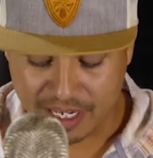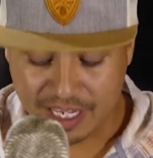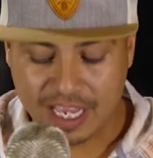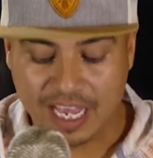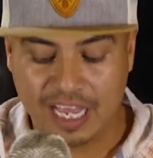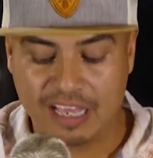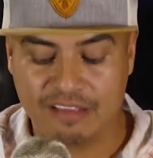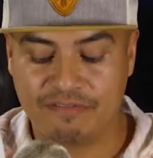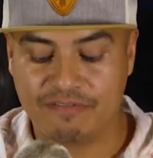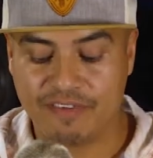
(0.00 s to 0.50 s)

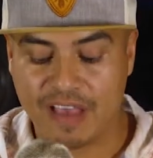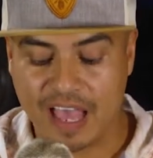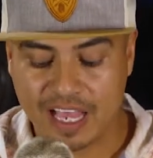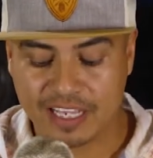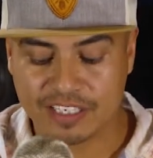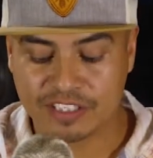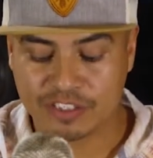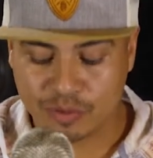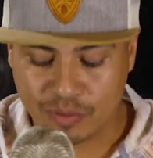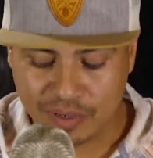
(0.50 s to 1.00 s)
I
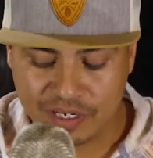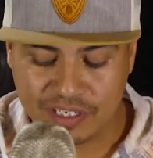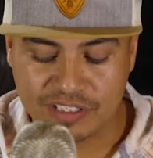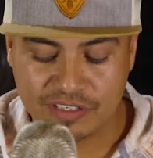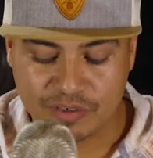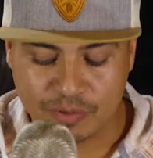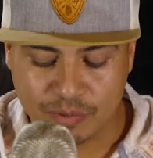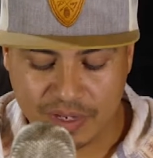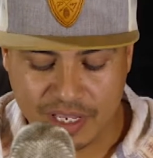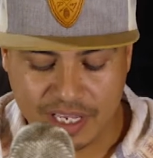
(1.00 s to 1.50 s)
fast twice
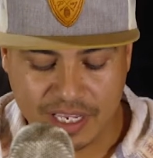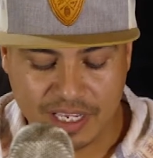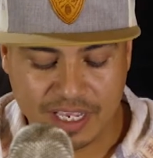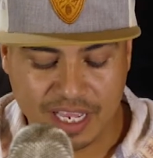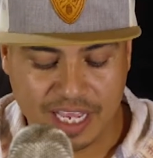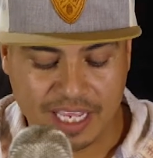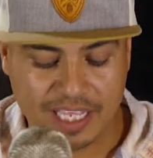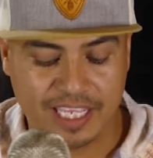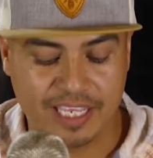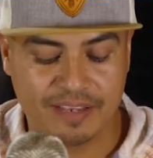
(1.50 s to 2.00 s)
a week,
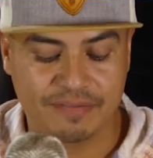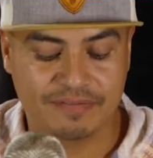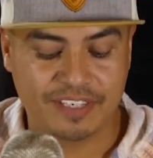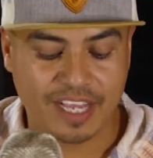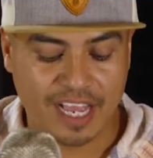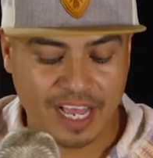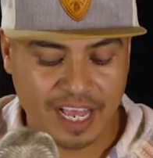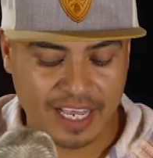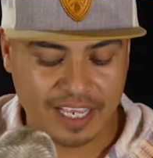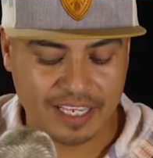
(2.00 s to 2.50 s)
I give
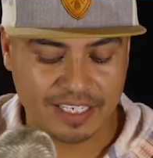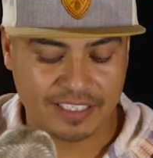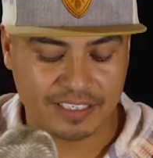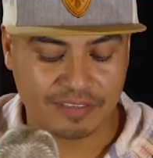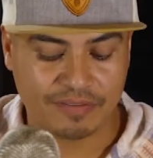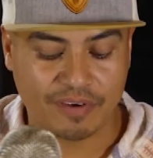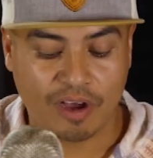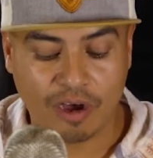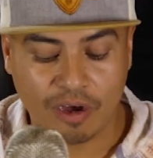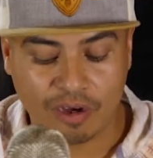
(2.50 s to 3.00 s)
tithes of
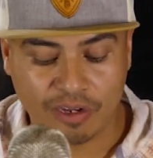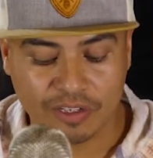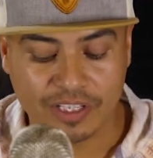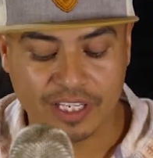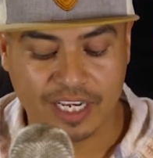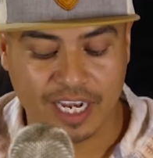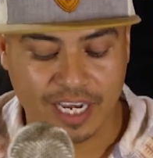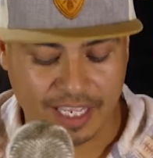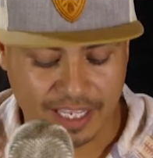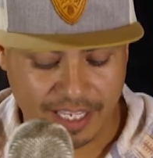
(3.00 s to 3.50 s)
all that
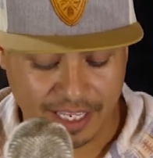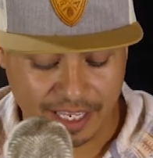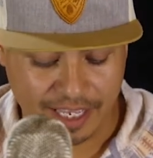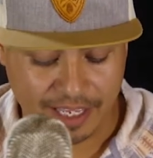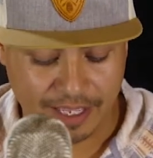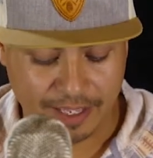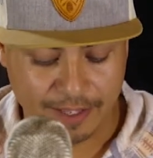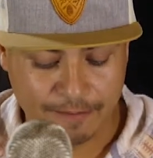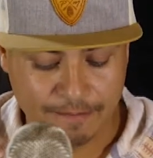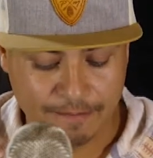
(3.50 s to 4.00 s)
I get.